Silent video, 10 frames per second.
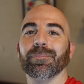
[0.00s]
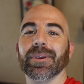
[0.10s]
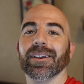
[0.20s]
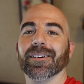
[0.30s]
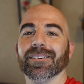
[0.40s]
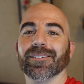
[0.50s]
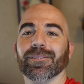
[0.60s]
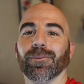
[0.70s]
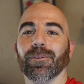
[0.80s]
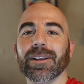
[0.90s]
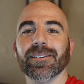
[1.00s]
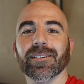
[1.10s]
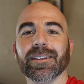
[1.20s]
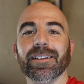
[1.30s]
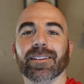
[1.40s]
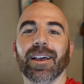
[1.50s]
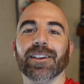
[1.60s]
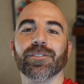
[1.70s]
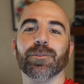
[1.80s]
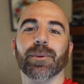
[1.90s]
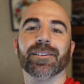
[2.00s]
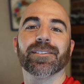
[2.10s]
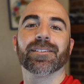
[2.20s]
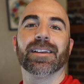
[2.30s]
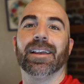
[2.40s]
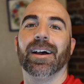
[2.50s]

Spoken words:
because recently in the last few months